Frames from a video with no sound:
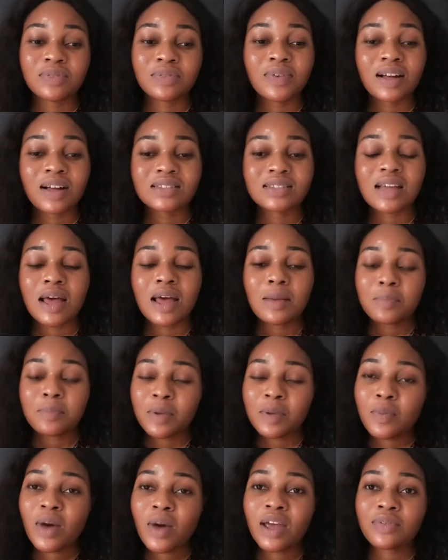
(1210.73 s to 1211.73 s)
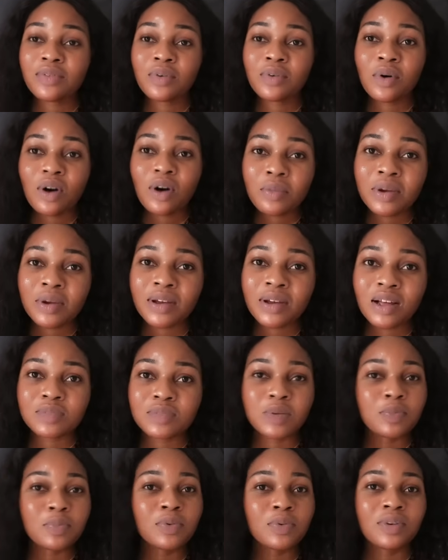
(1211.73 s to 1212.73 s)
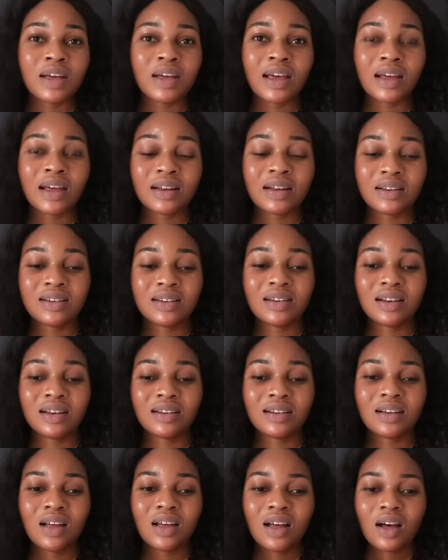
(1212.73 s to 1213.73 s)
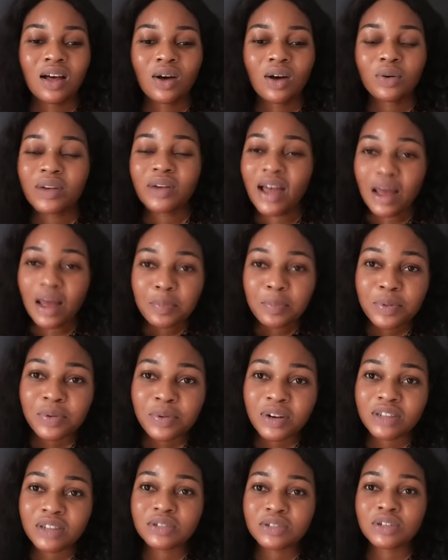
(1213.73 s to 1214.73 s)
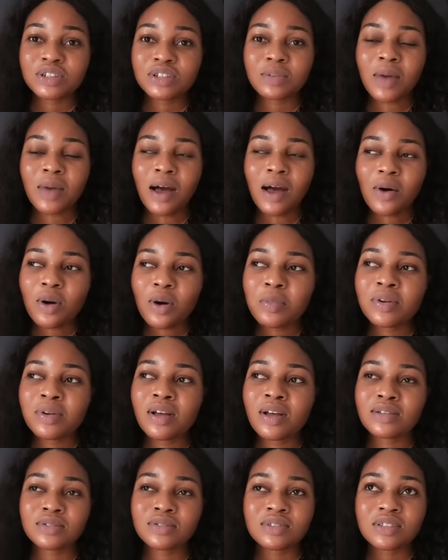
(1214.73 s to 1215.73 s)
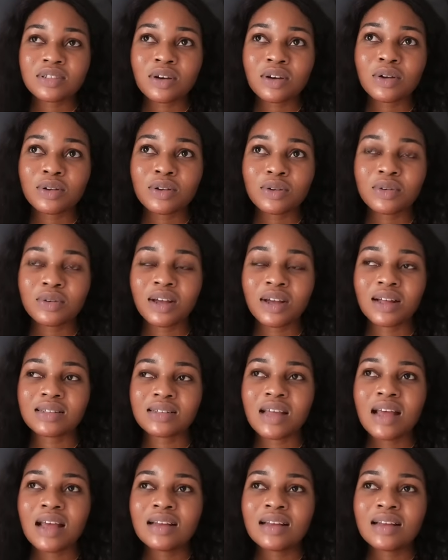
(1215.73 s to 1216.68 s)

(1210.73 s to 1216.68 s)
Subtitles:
In fact, people are even coming out, people that are in an unhappy relationship are coming out to tell you that